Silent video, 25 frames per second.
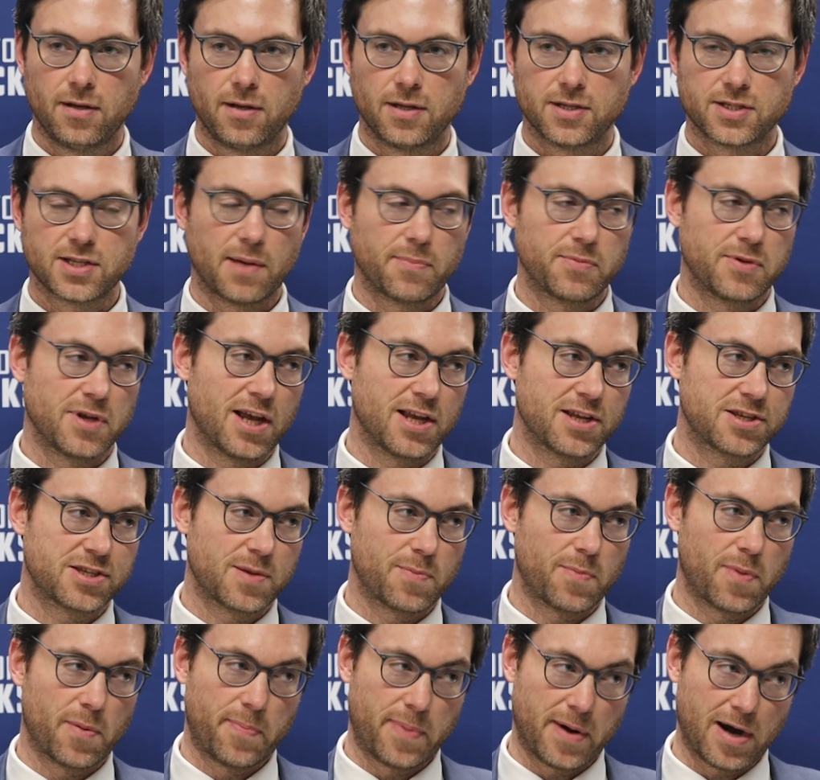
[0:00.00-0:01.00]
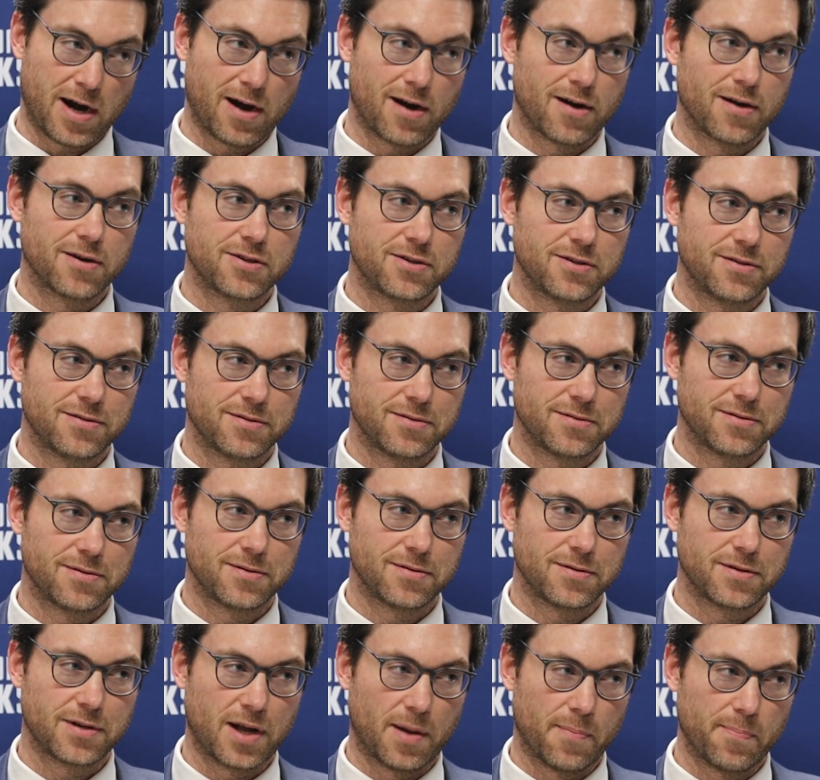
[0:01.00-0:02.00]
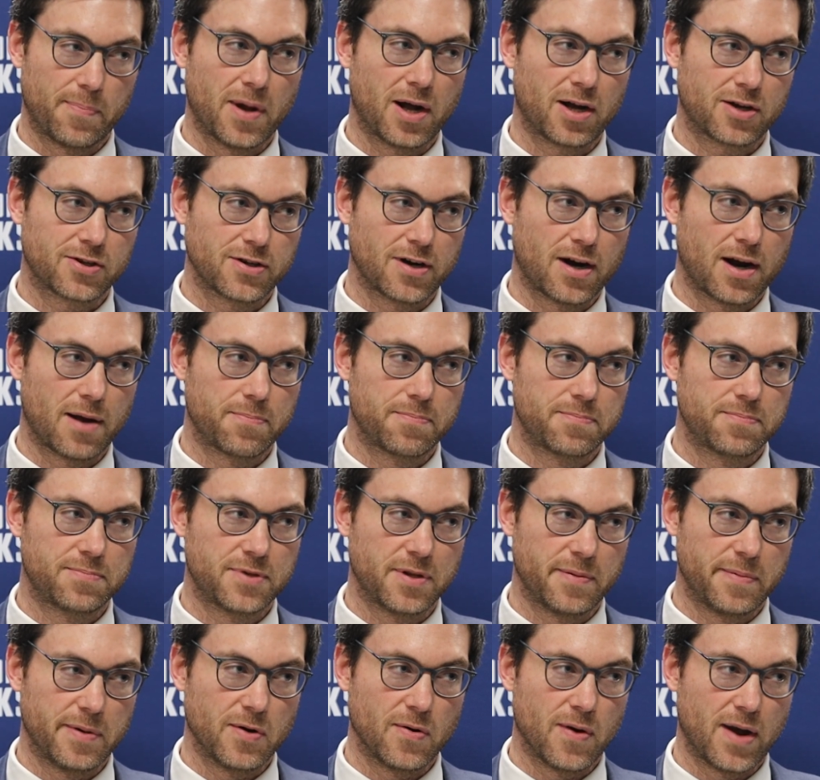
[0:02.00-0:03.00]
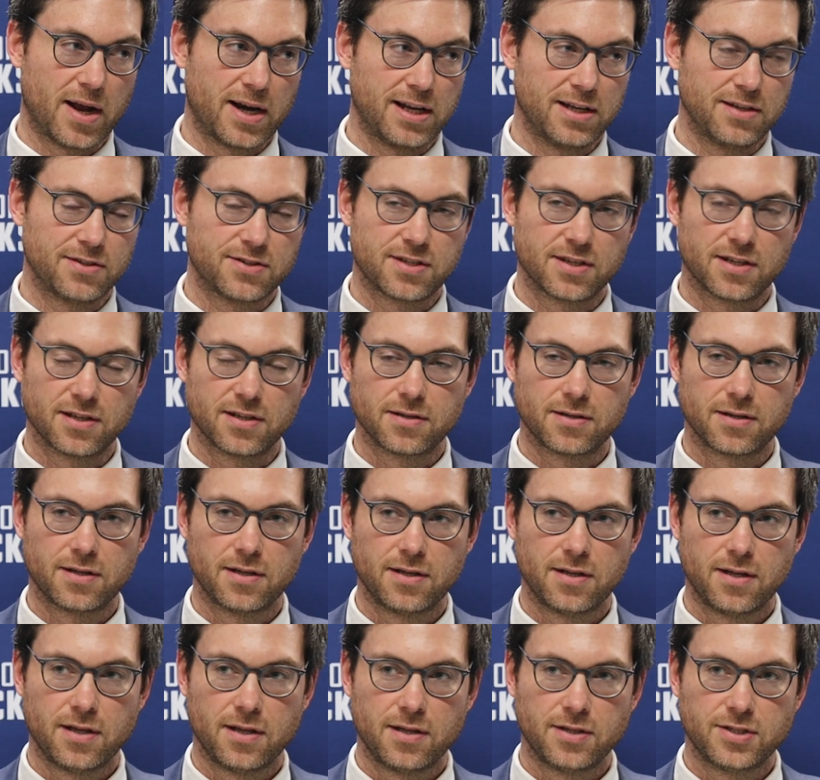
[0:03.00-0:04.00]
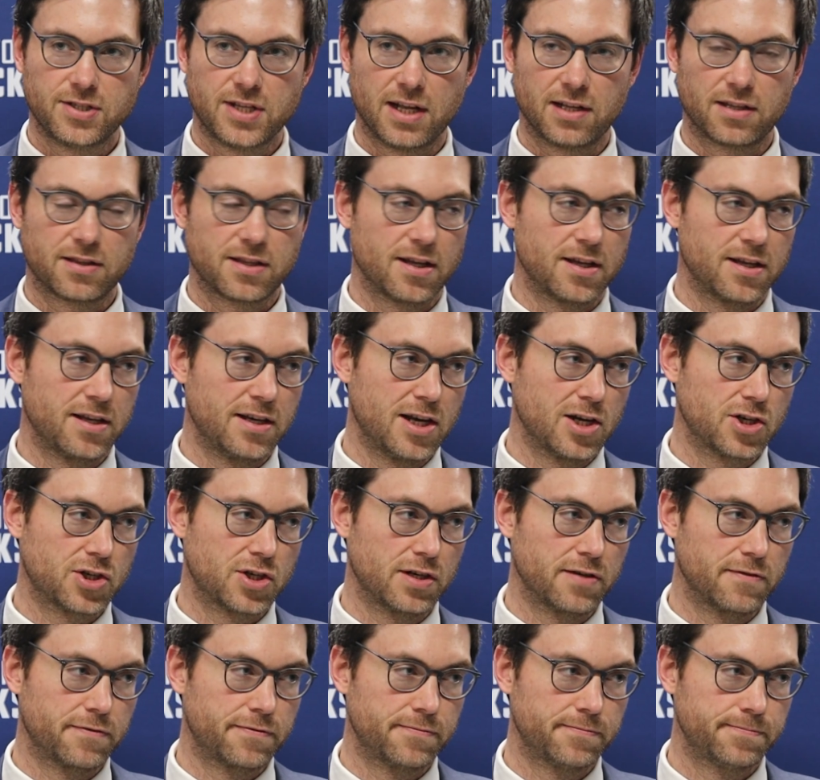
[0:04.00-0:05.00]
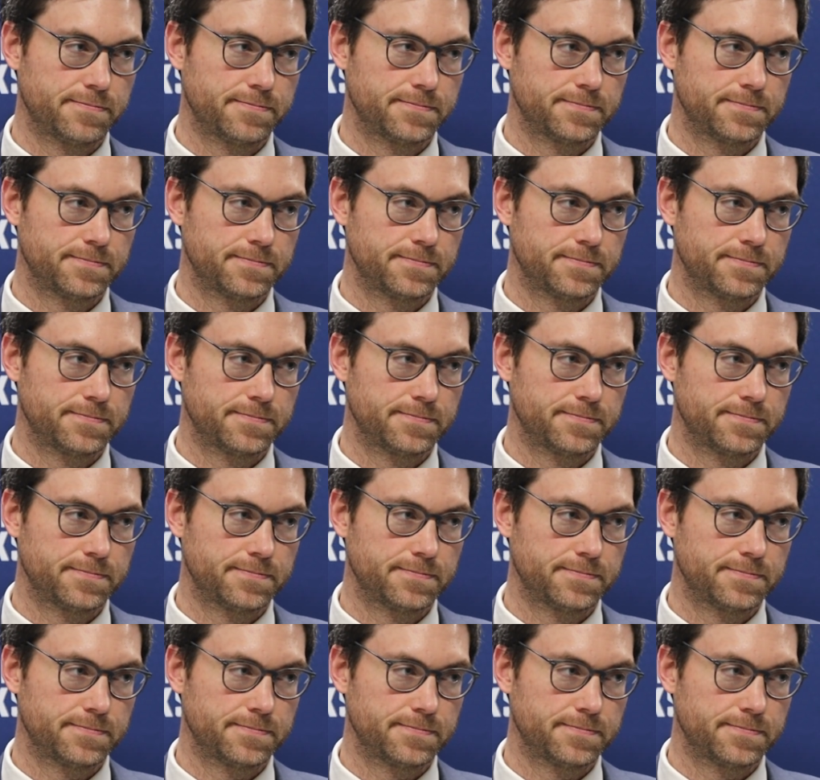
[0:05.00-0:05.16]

It's up to us to prepare come puck drop to be ready to take the initiative.